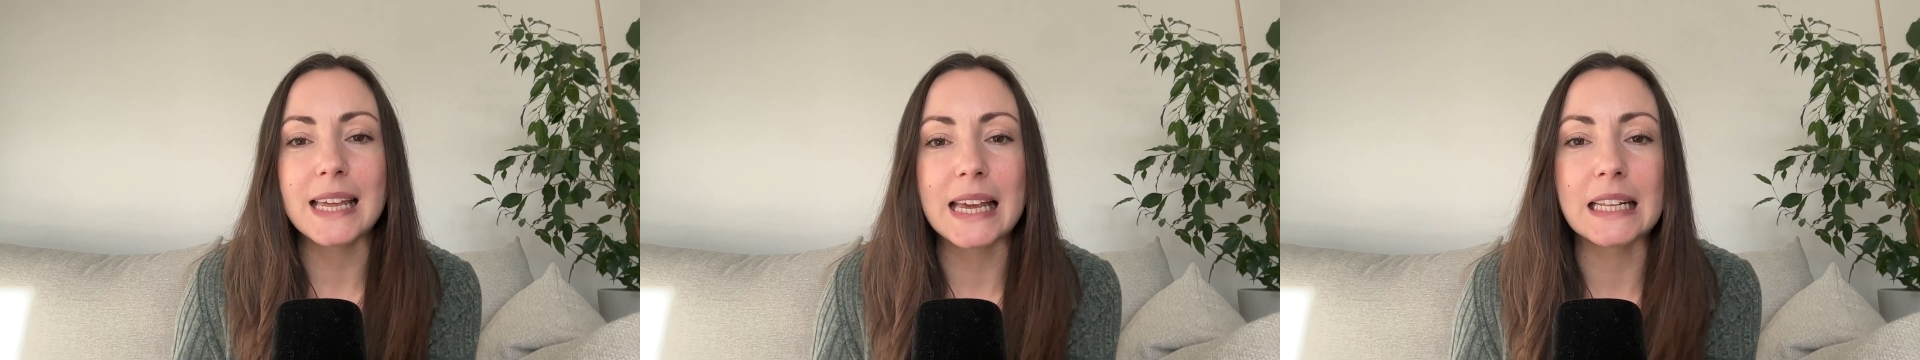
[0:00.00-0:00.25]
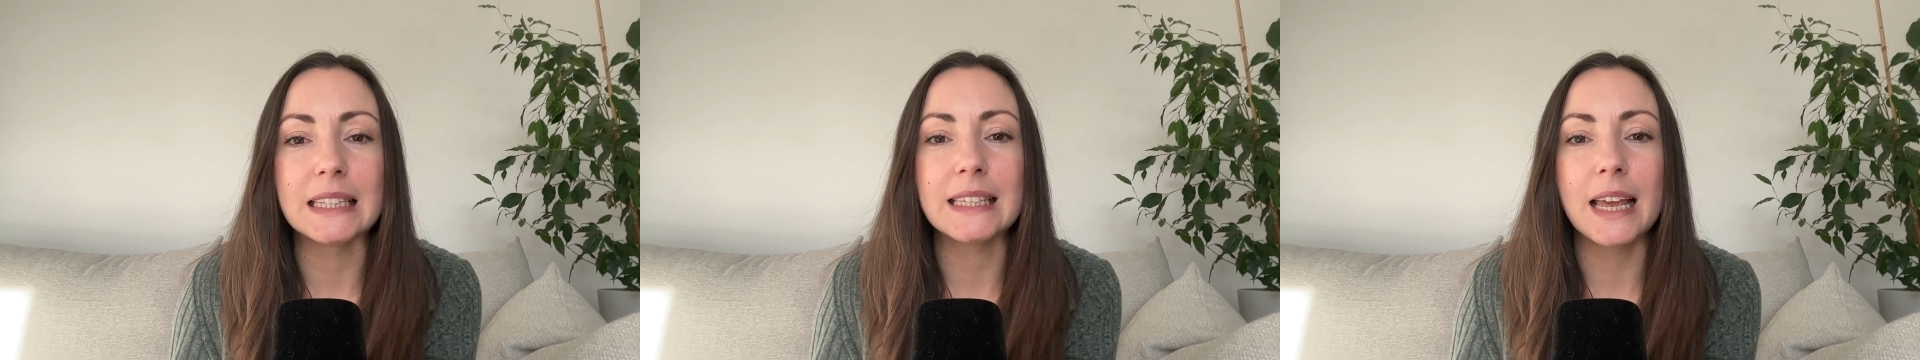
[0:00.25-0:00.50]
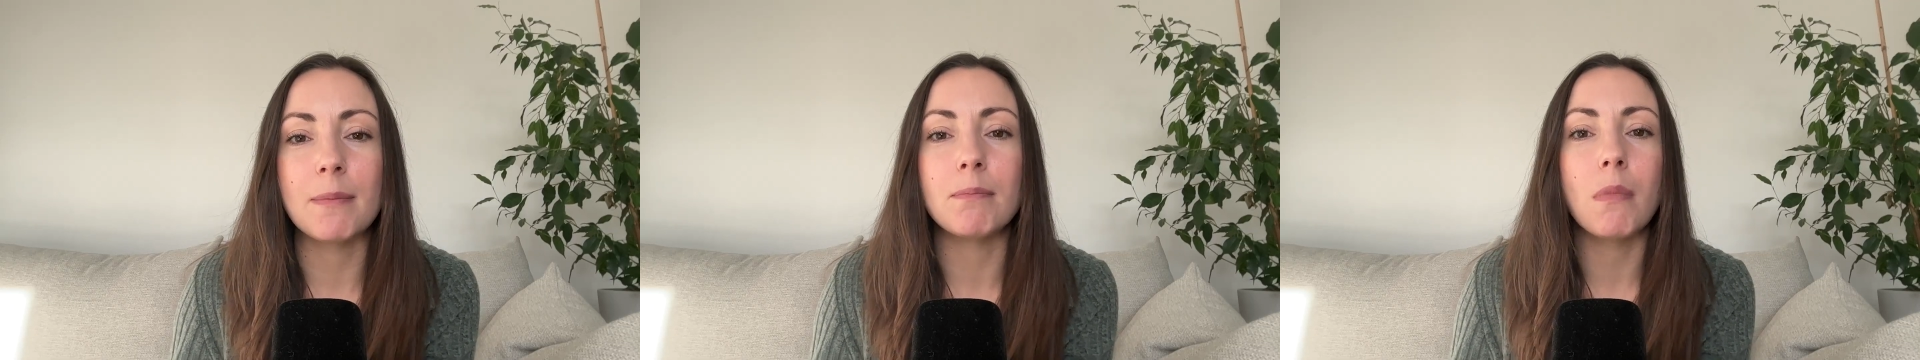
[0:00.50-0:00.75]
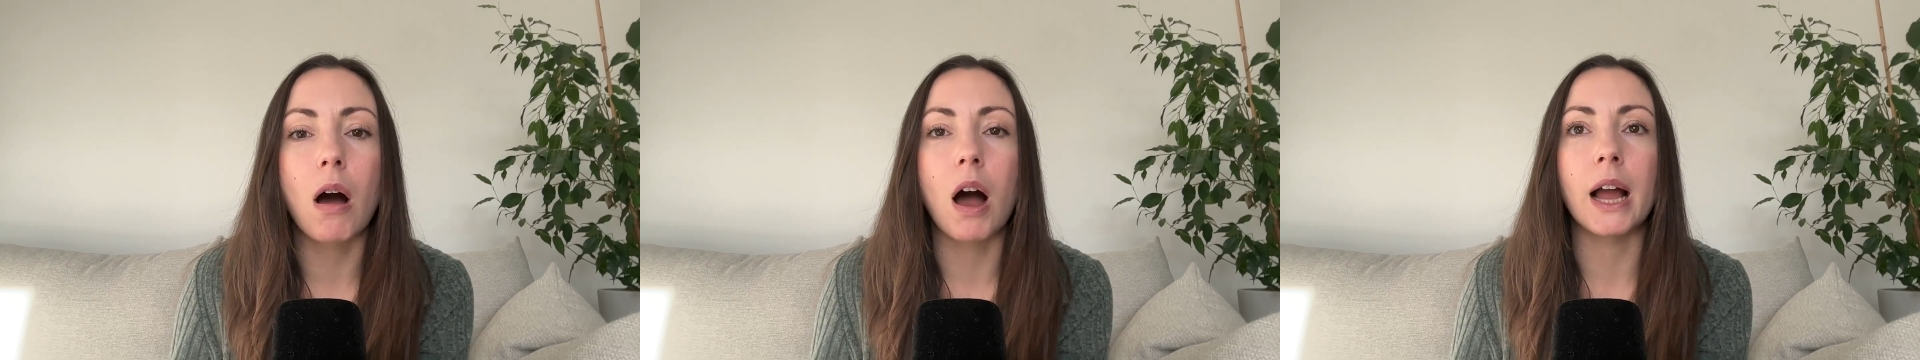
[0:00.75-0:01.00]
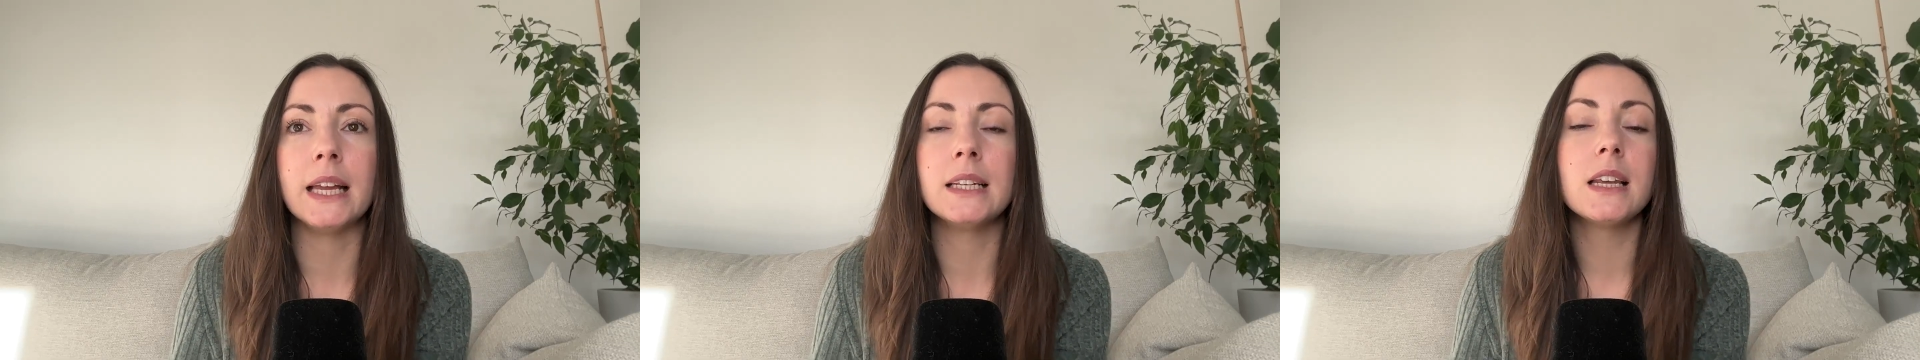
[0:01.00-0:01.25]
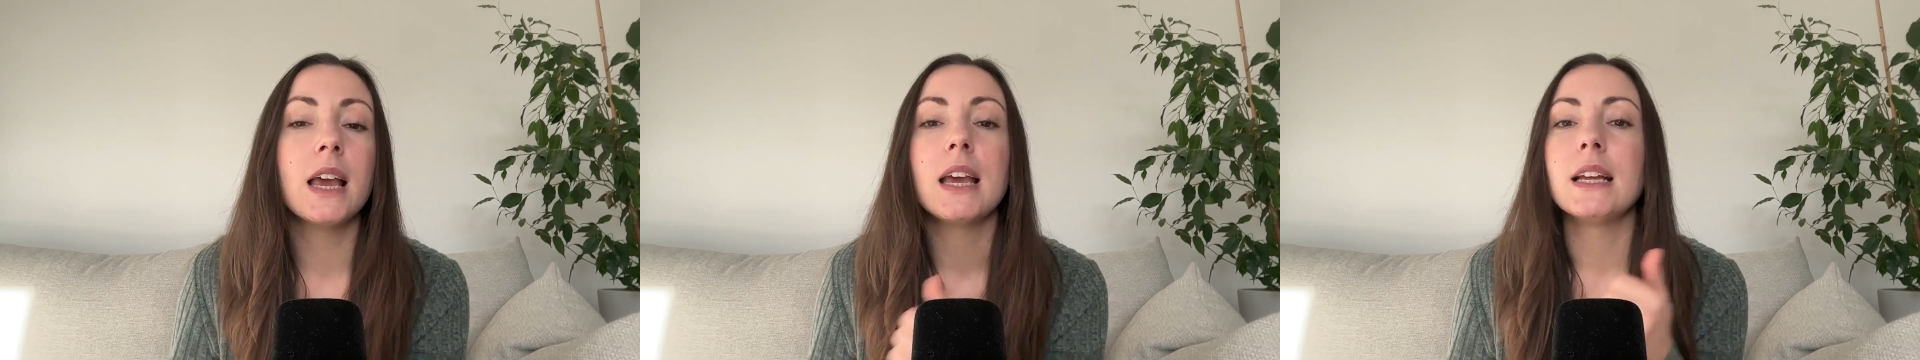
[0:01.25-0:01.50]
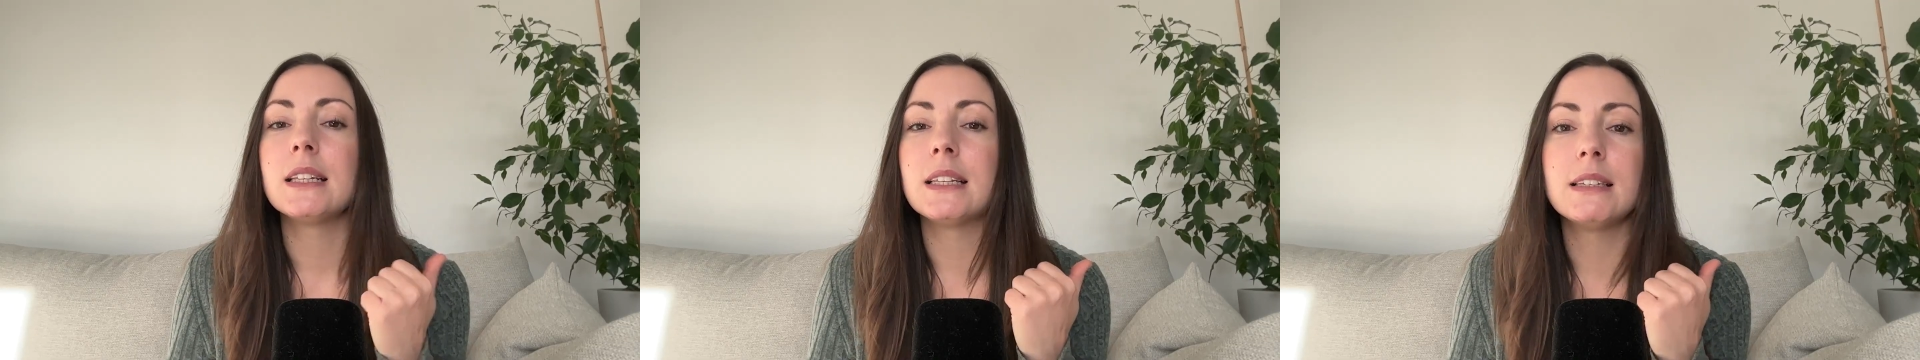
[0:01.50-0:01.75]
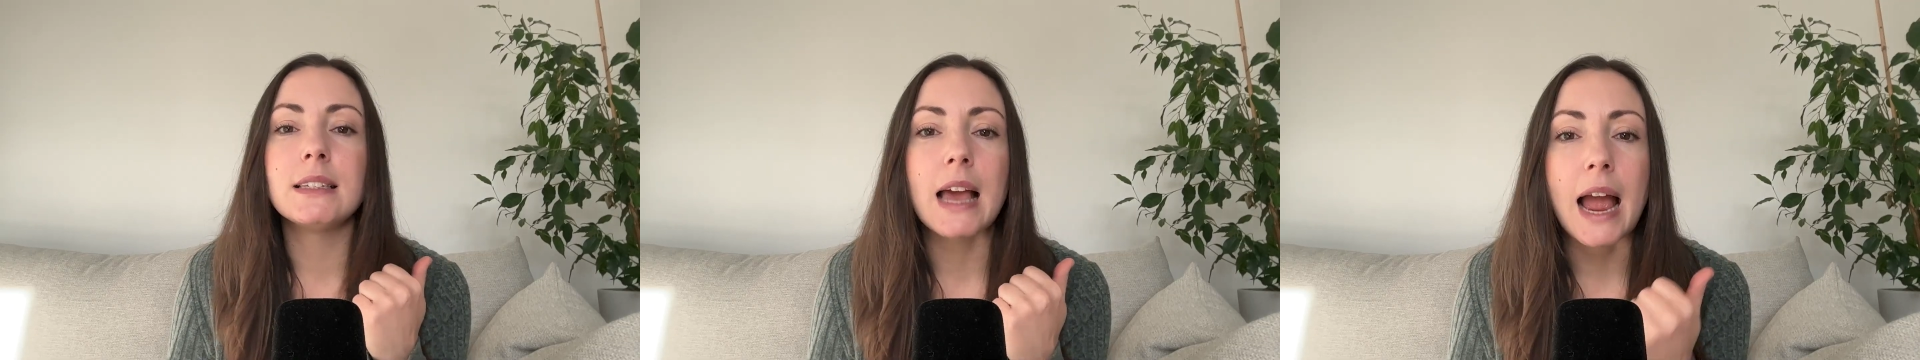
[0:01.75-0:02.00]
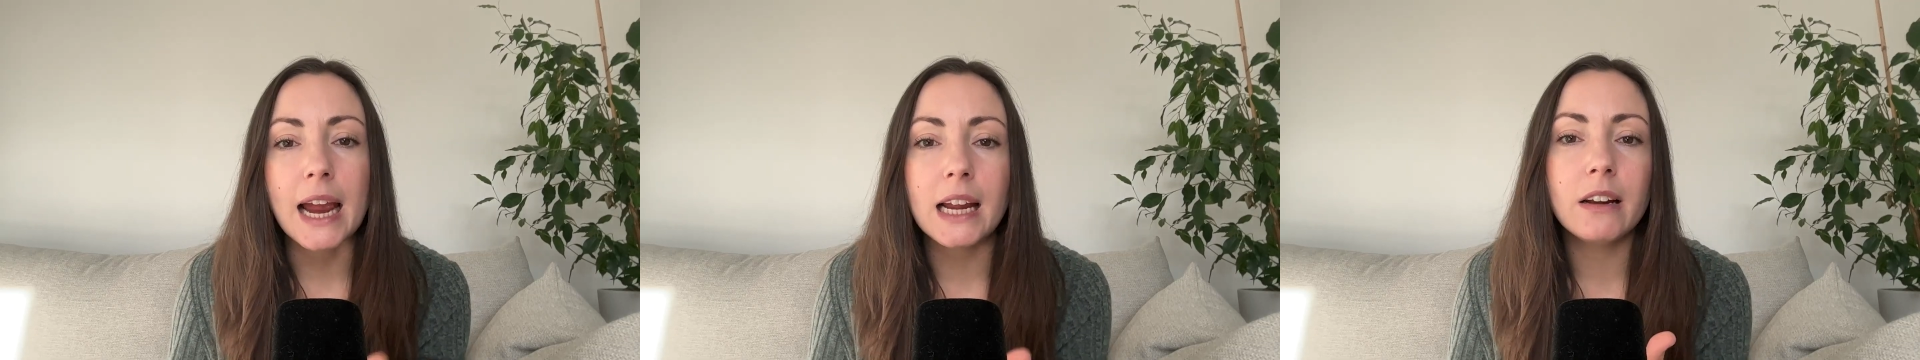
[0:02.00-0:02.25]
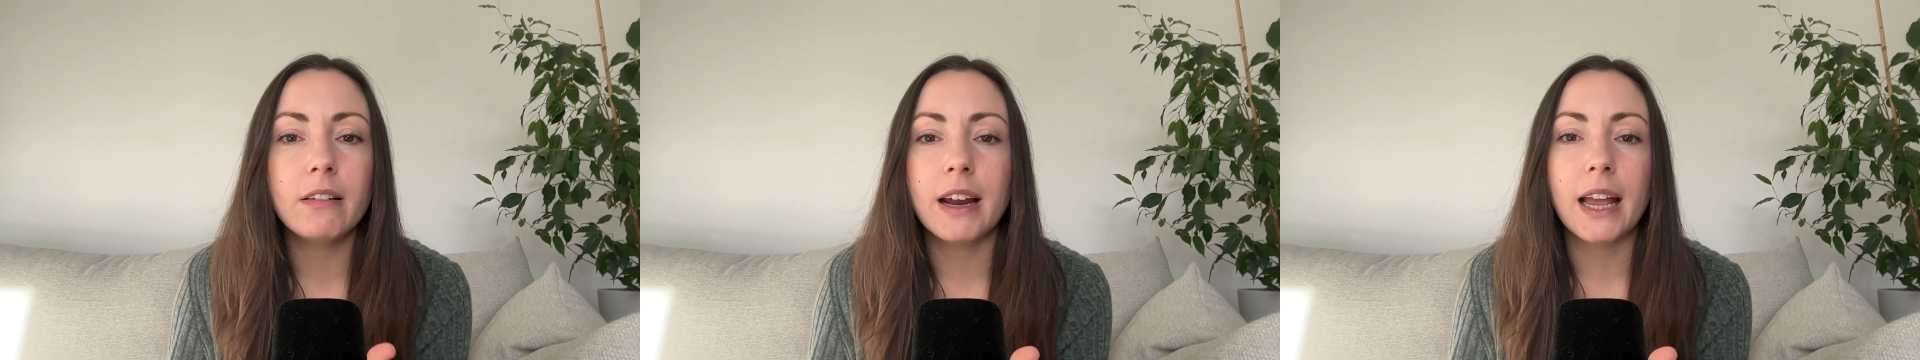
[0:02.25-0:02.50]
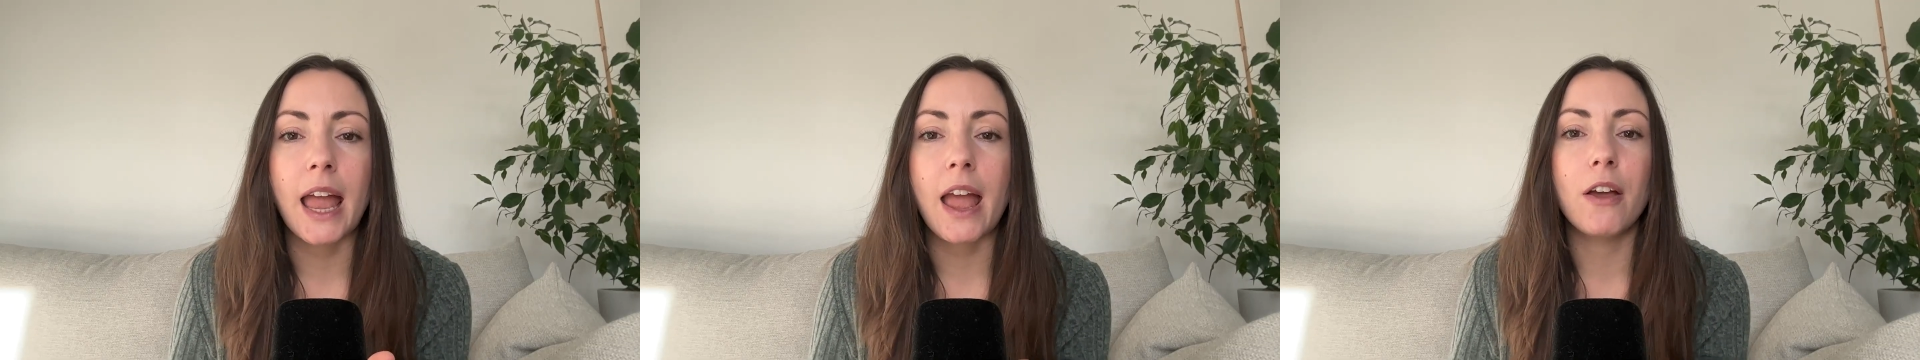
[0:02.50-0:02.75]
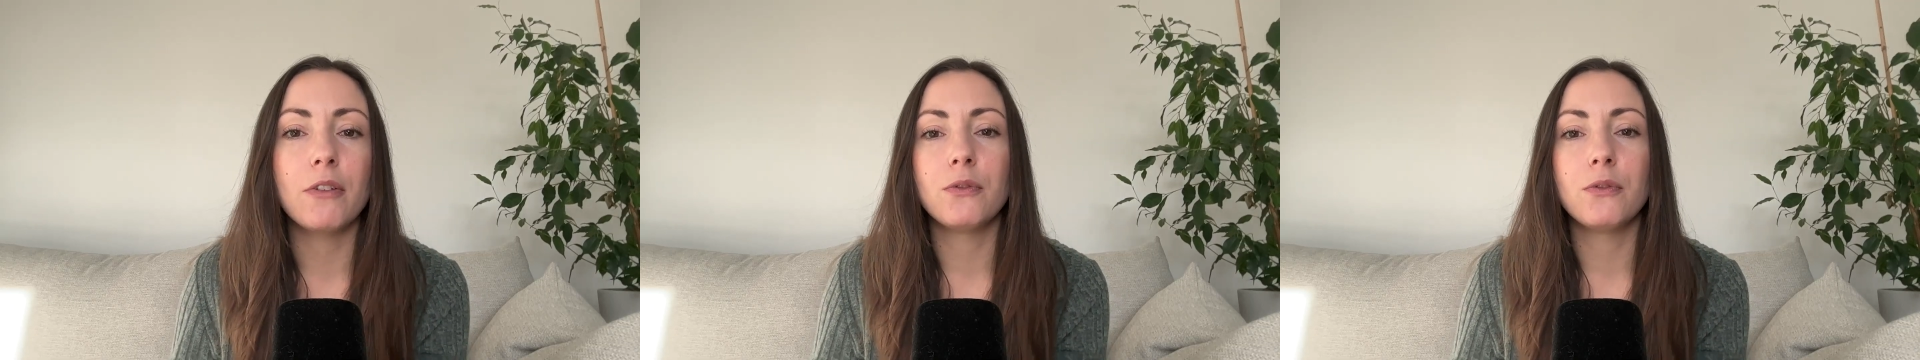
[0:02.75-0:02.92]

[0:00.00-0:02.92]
needs in mind, tailoring it